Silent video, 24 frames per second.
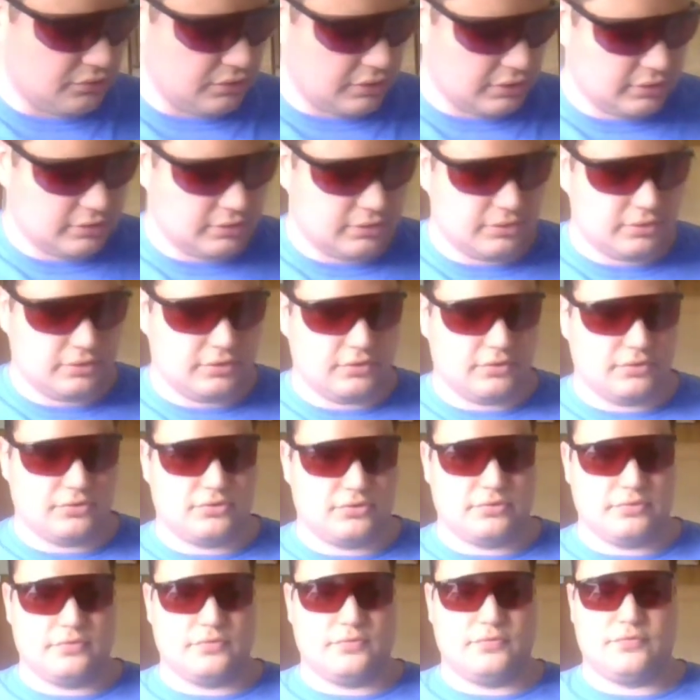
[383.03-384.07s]
like
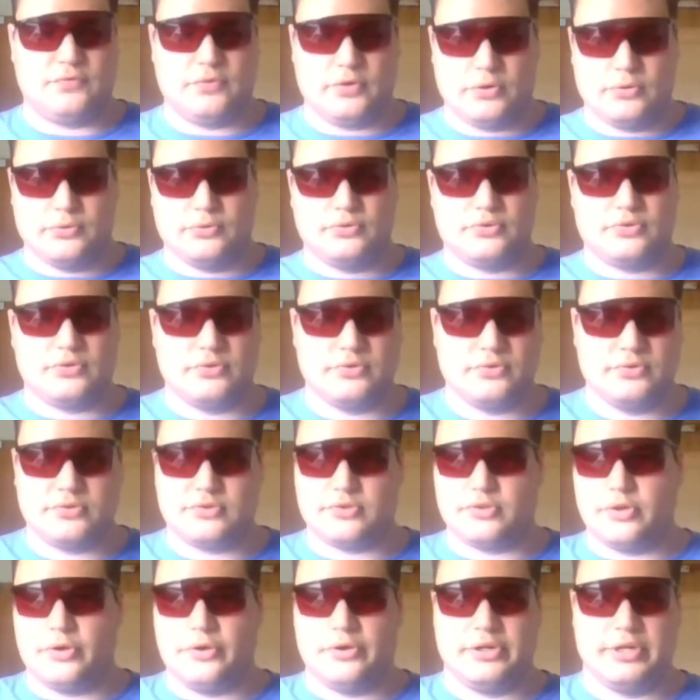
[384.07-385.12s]
those phones
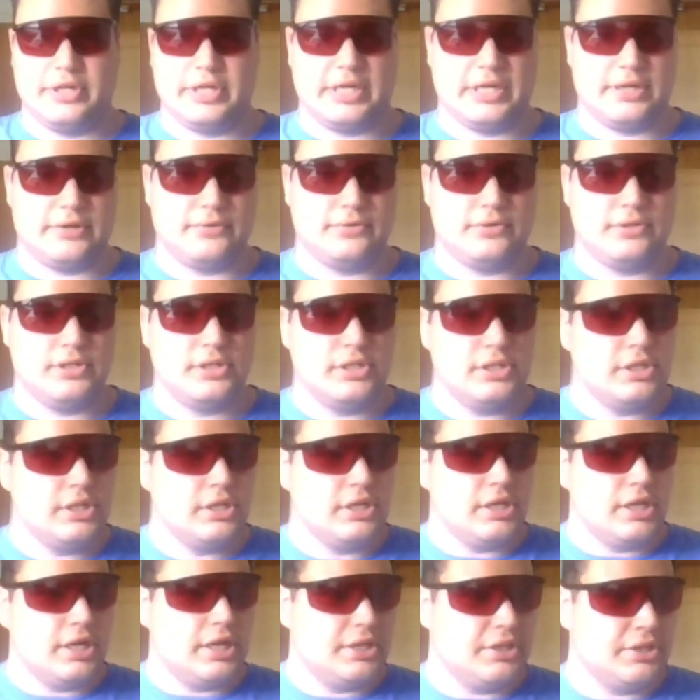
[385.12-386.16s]
slowing down,
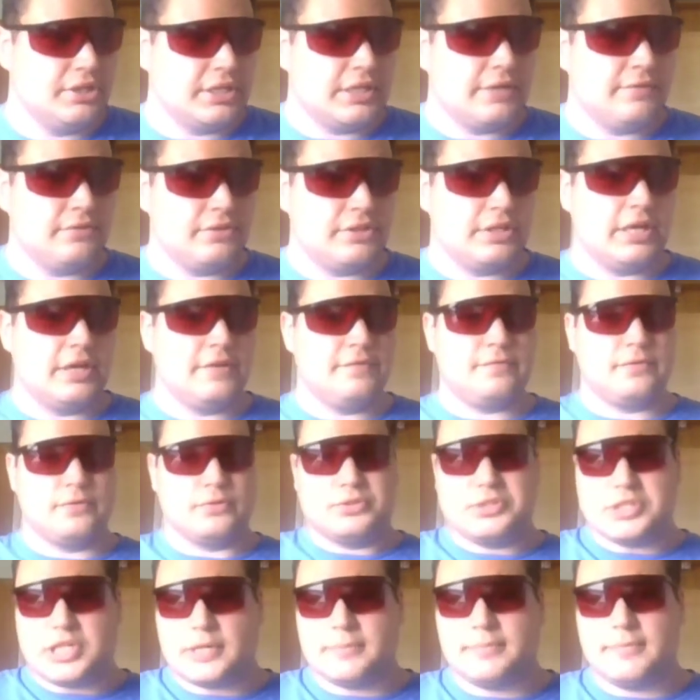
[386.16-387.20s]
and they give it the headphone
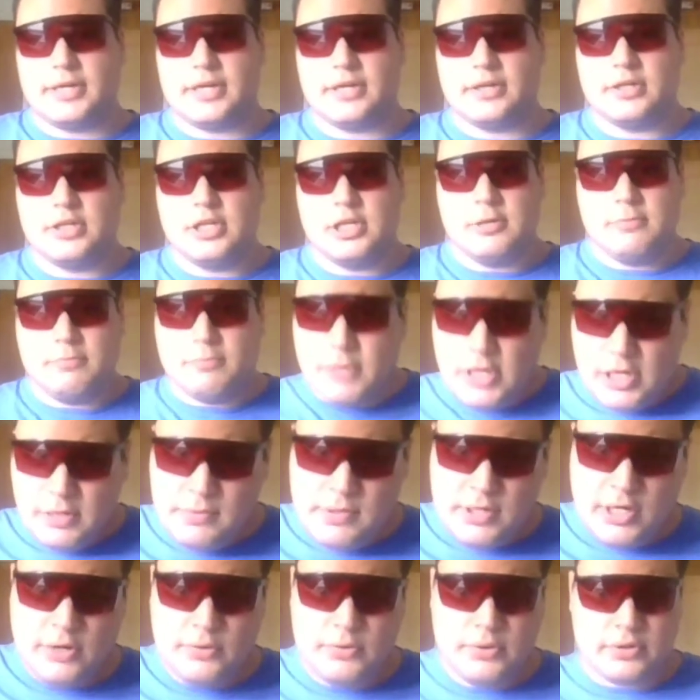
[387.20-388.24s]
jack back,
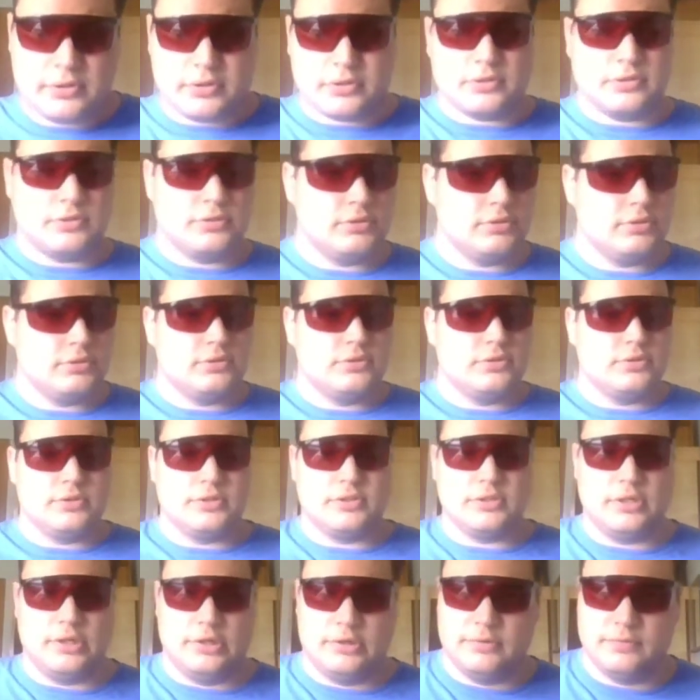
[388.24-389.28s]
maybe I will.
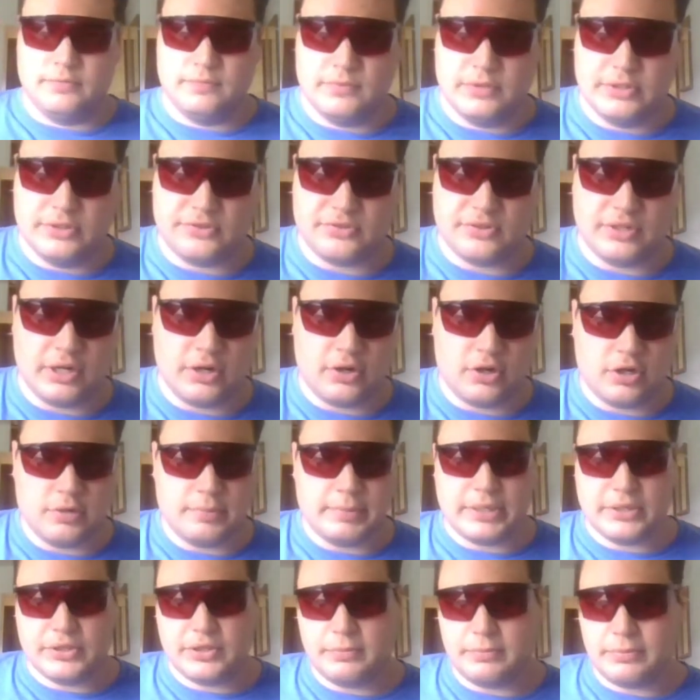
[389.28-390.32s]
You know, it's not all
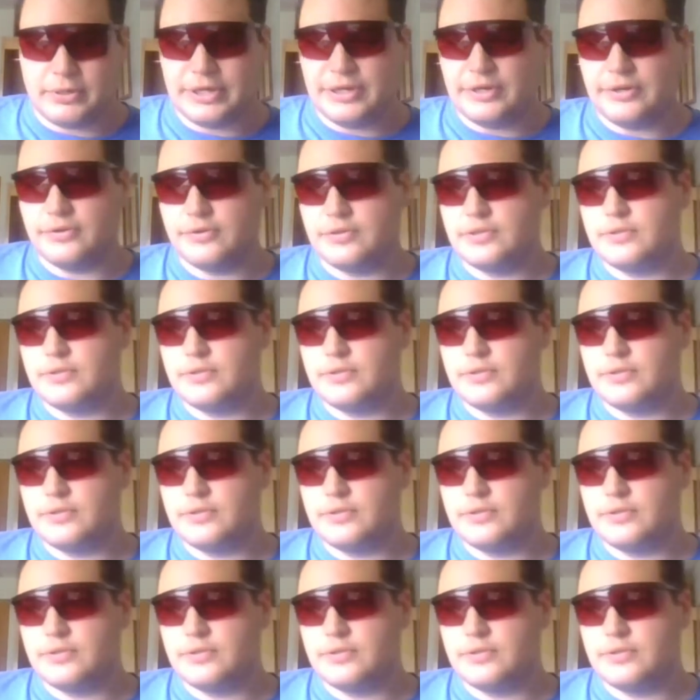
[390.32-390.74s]
about the brand.